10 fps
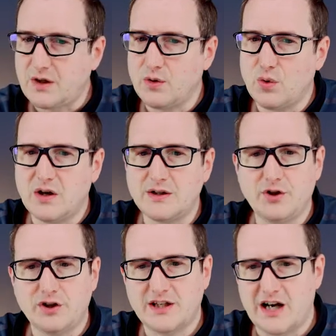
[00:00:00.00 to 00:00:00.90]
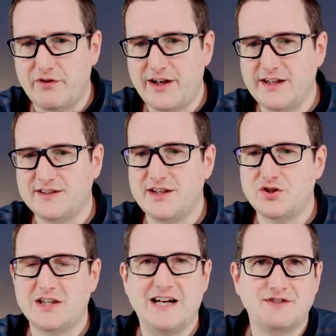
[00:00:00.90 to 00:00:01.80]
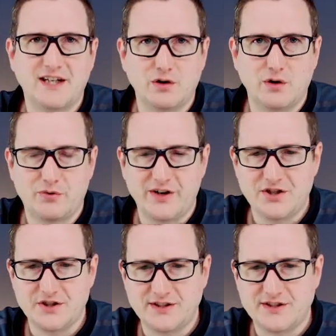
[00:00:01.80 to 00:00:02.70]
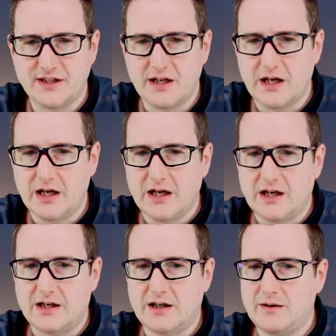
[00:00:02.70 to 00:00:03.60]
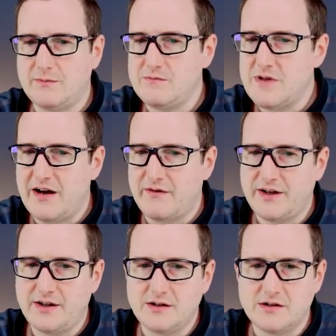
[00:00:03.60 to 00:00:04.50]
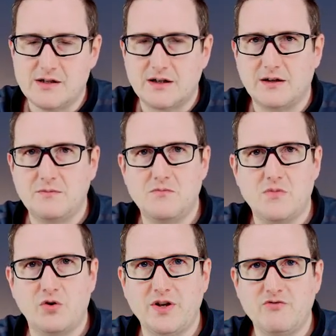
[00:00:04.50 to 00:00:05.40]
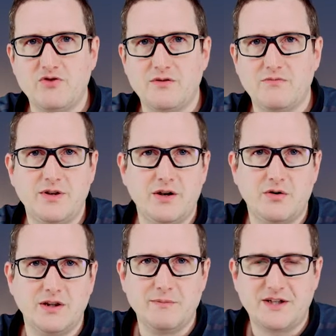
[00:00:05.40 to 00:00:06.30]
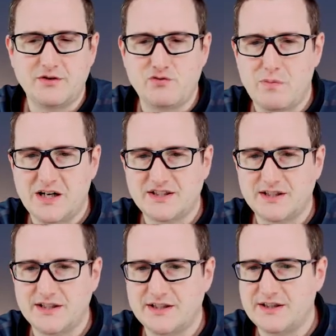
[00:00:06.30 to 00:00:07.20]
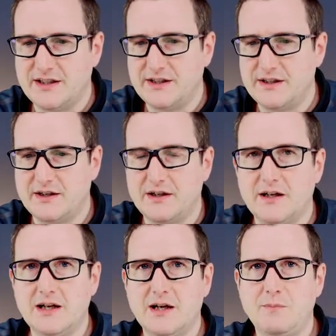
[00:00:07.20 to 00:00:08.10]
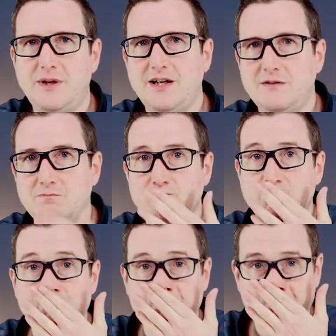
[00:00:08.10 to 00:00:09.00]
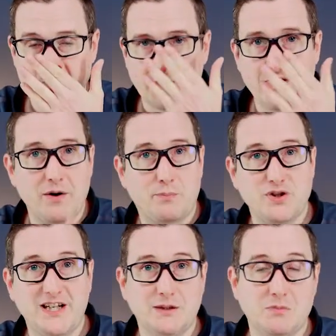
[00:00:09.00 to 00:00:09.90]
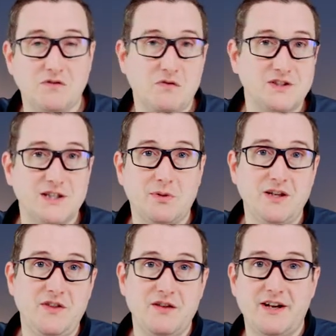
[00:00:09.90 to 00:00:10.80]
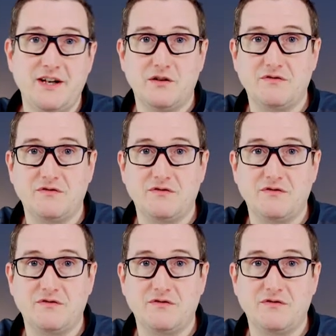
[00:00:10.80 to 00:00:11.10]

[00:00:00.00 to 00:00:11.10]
or not covering essential lifecycle operations, having only limited robustness, and being not very predictable, for example, in the event